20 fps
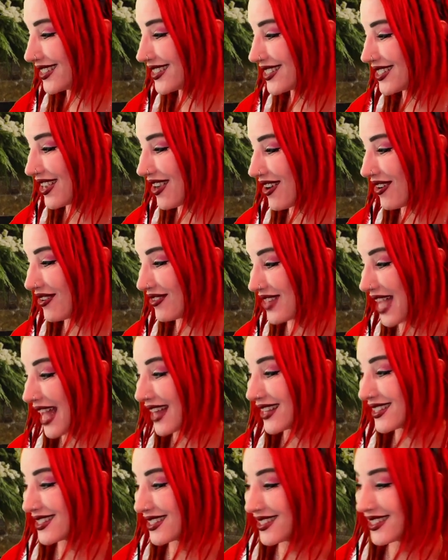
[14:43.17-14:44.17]
So
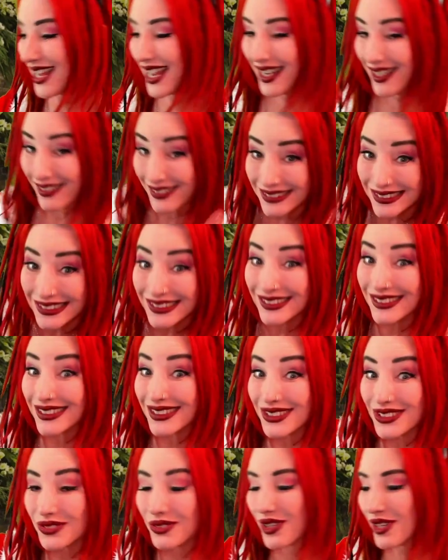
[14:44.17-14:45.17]
that's like,
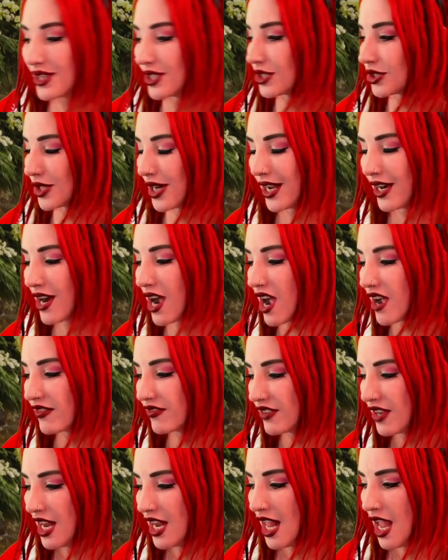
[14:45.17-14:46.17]
sort of the
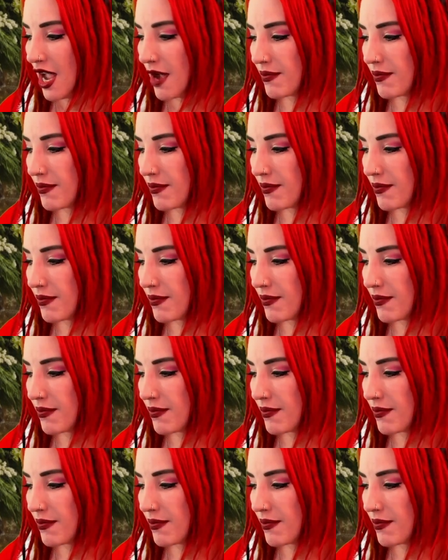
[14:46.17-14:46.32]
trade-off.